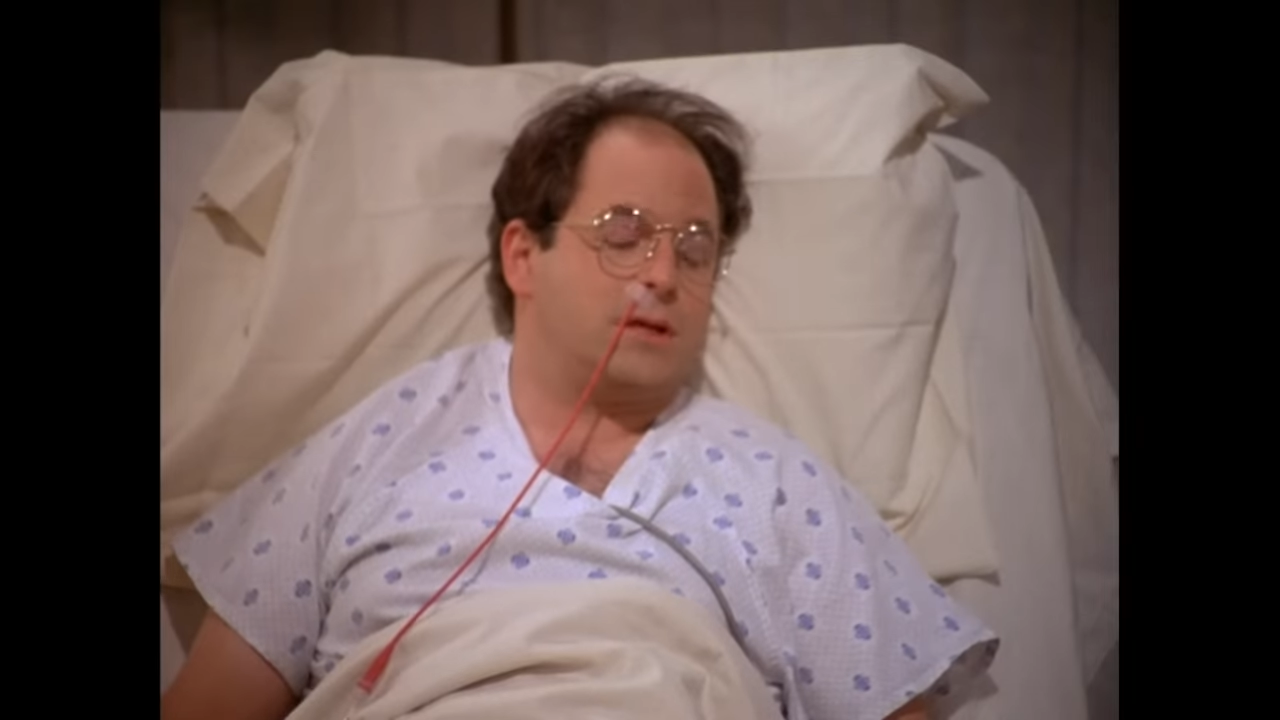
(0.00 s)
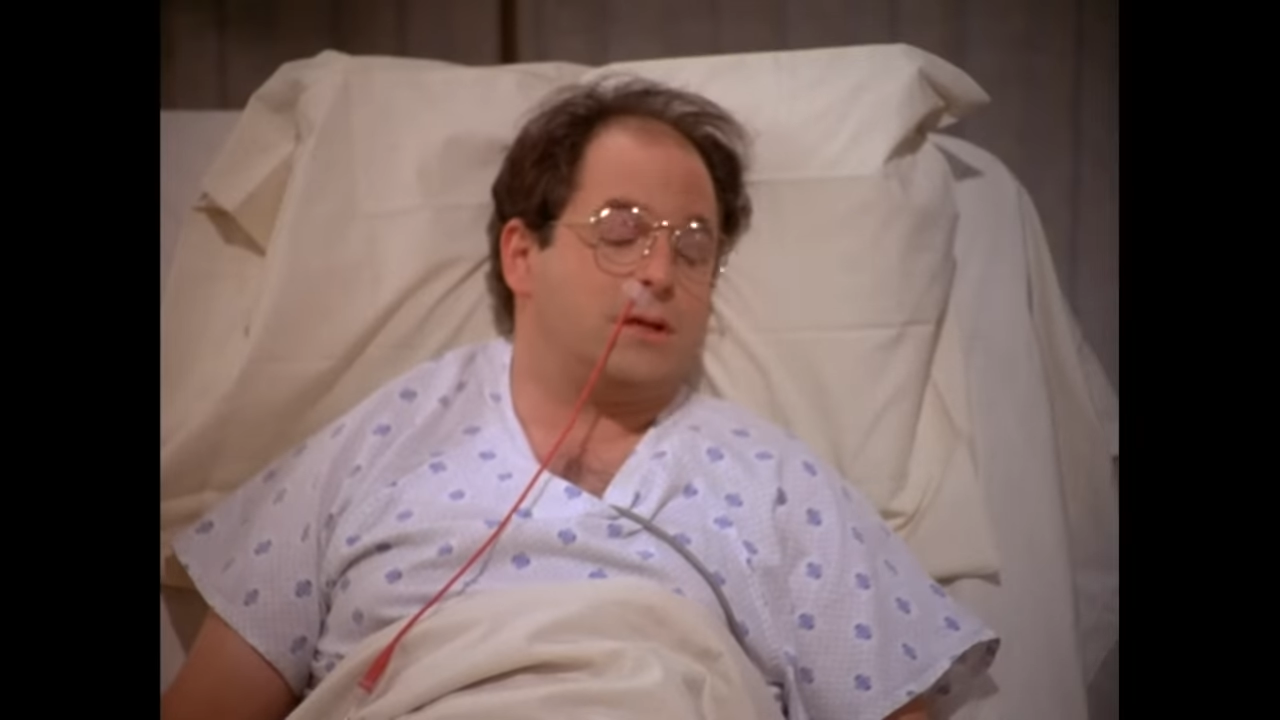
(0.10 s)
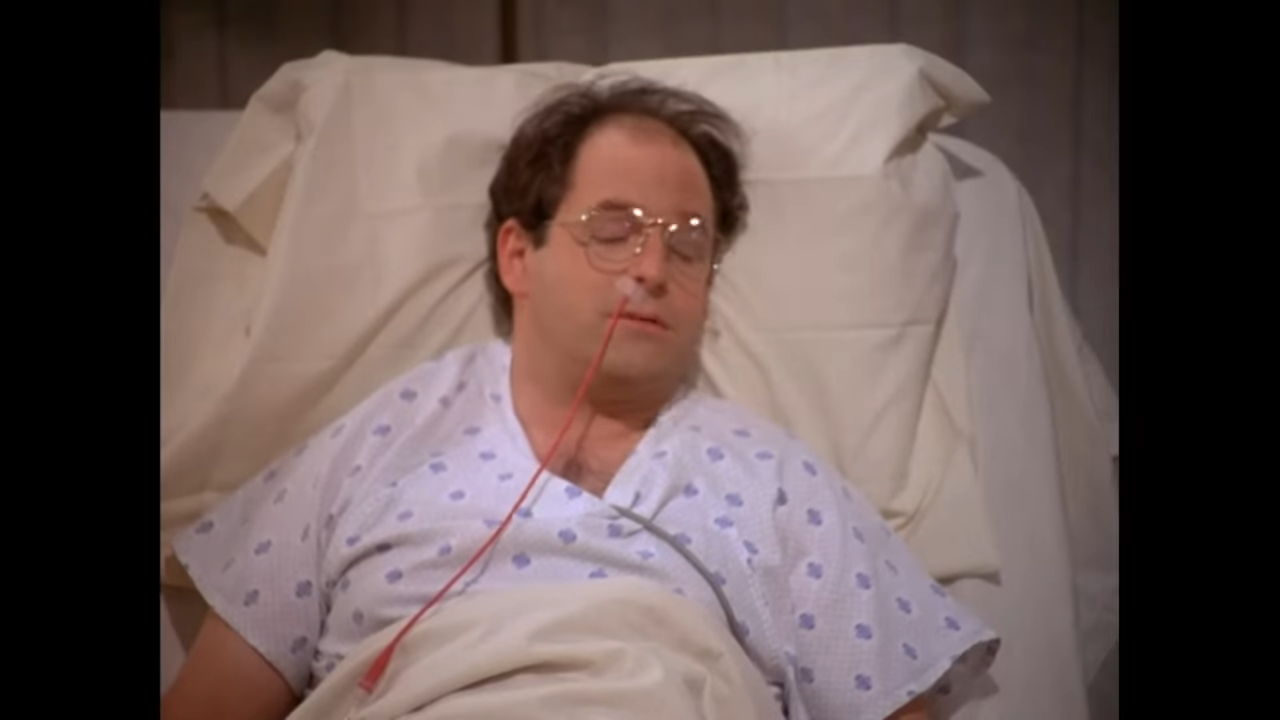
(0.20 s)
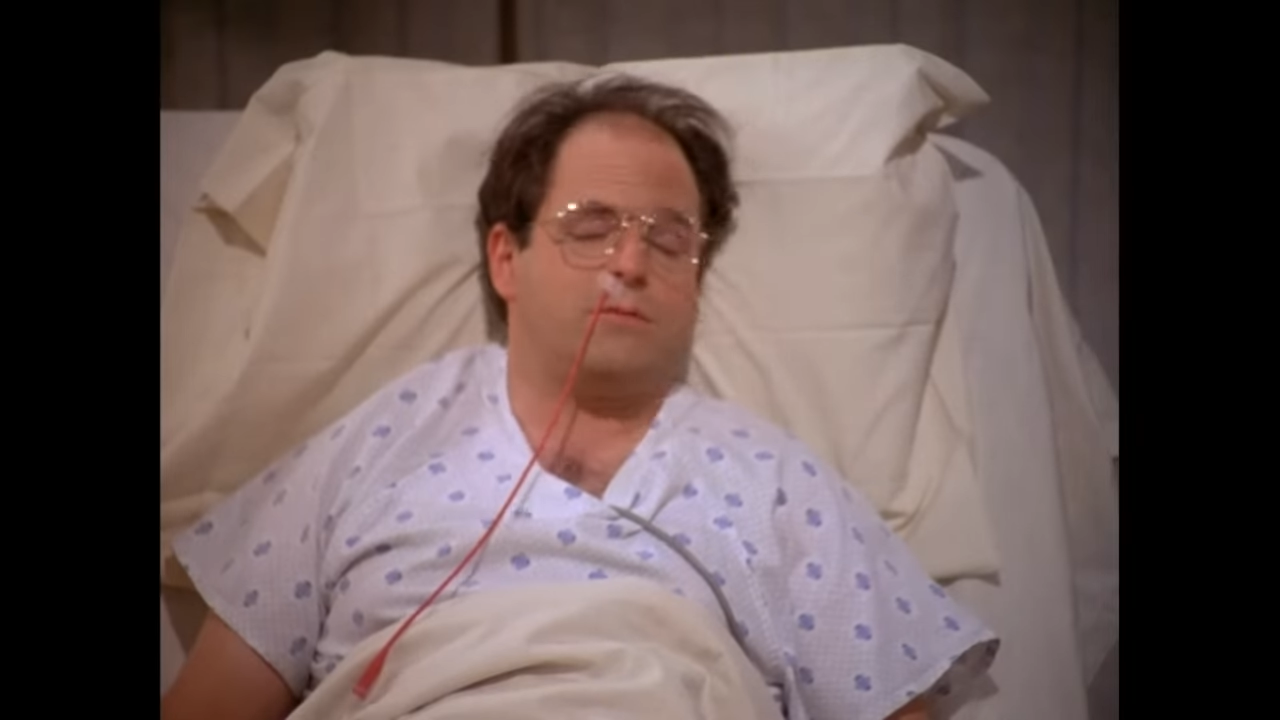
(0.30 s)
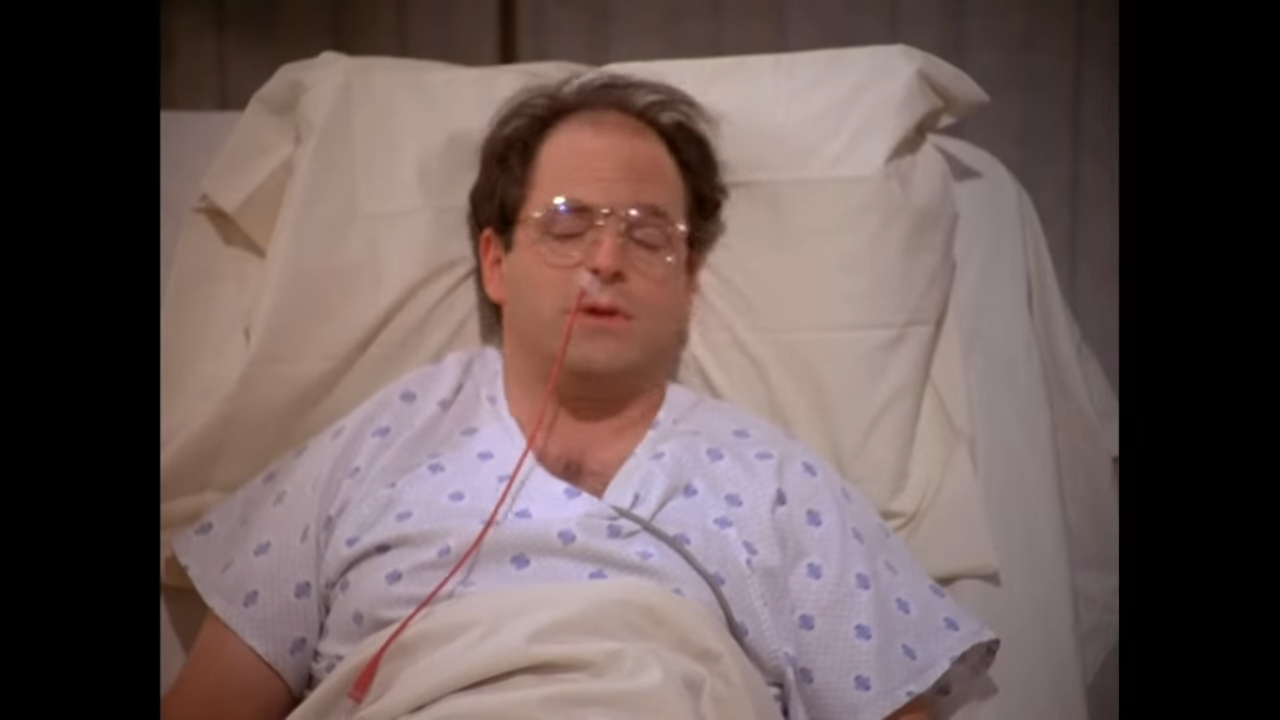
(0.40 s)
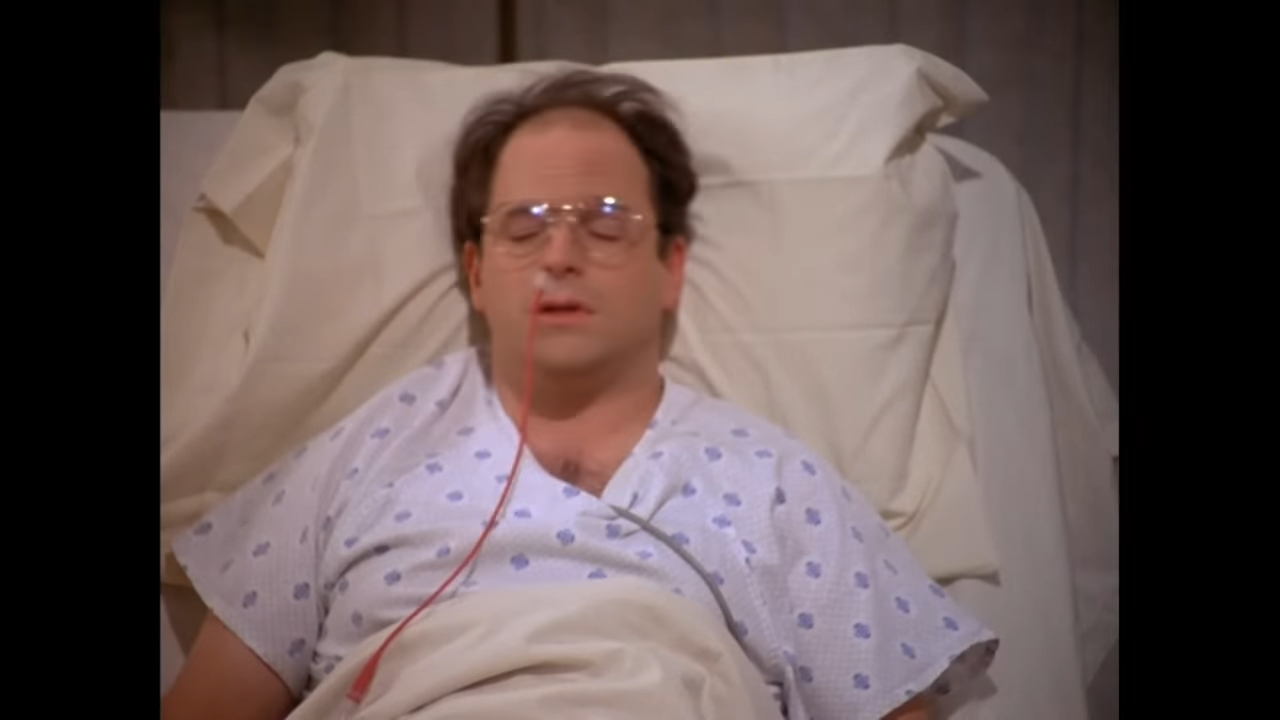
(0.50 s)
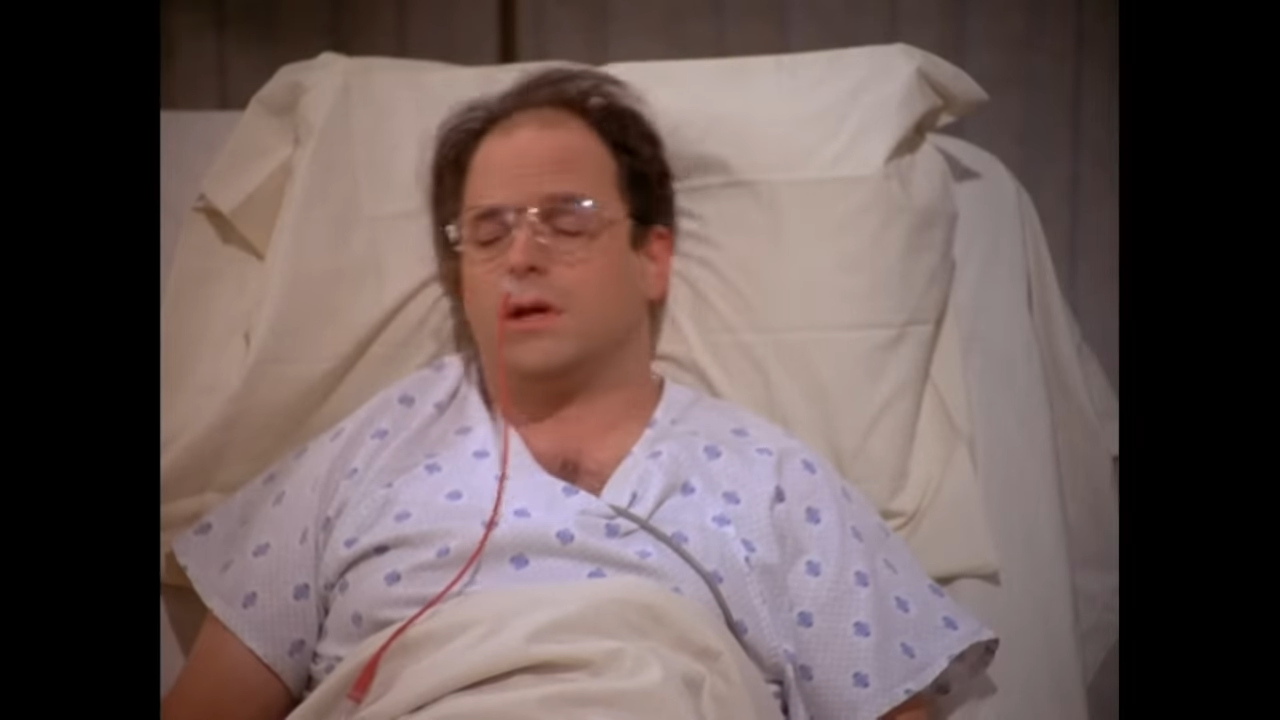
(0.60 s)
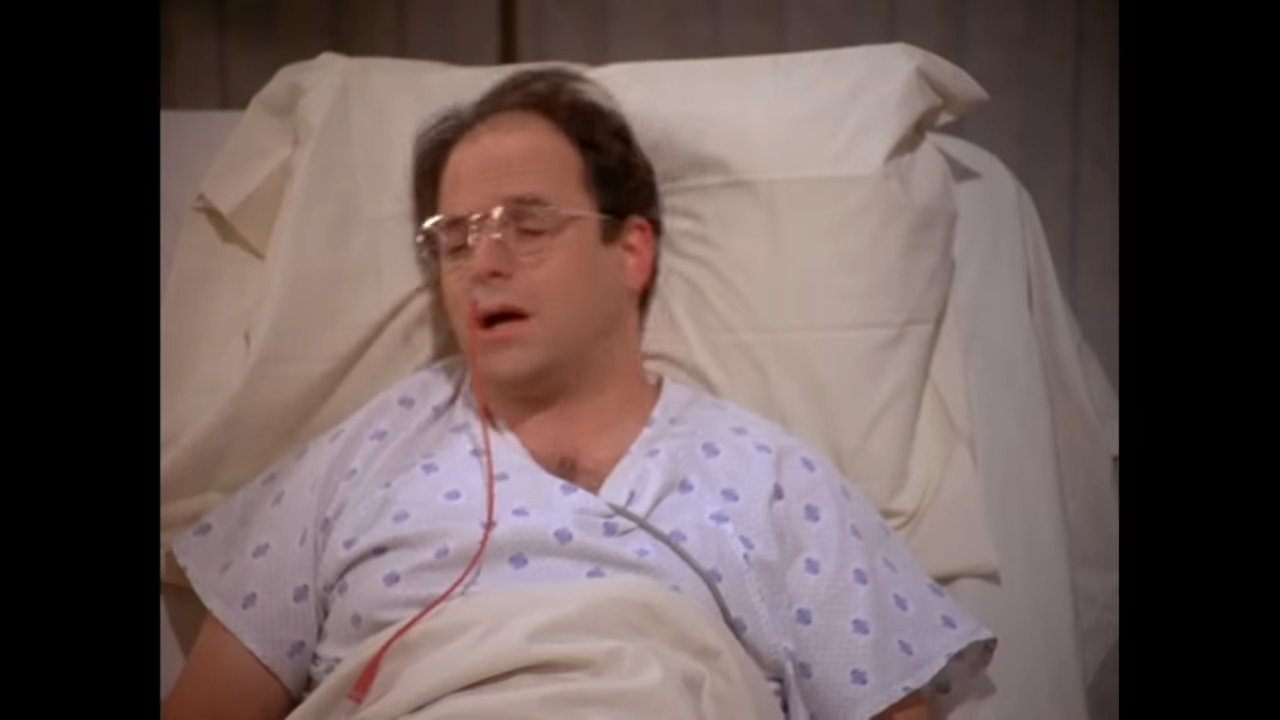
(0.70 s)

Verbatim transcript: I've never been at